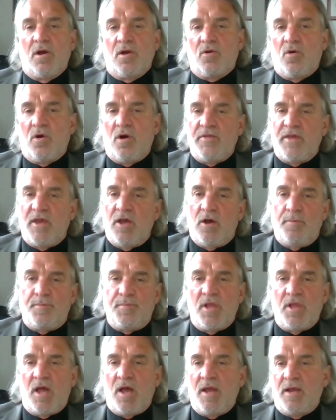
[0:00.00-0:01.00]
Call the
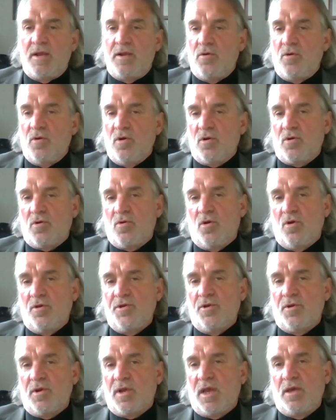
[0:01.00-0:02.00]
helpline or call
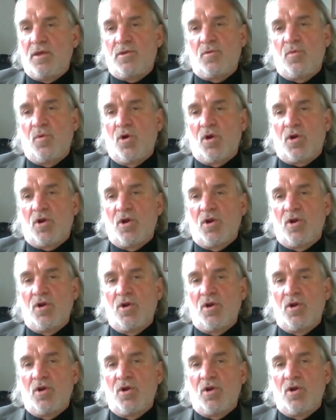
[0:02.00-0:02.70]
your caseworker.